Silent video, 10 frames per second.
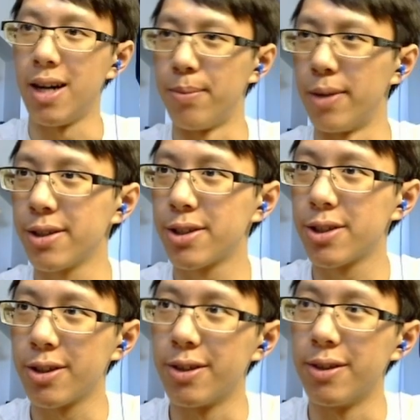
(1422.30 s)
I'm not
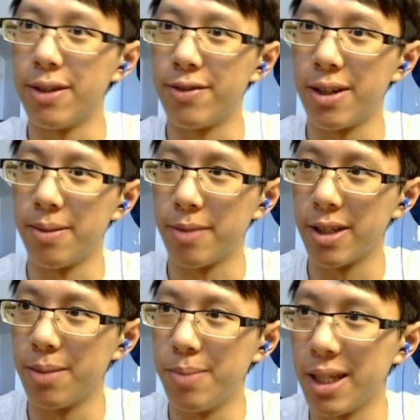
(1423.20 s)
sure if I'm
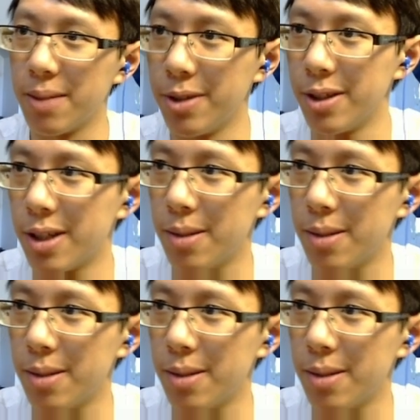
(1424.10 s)
going to be able to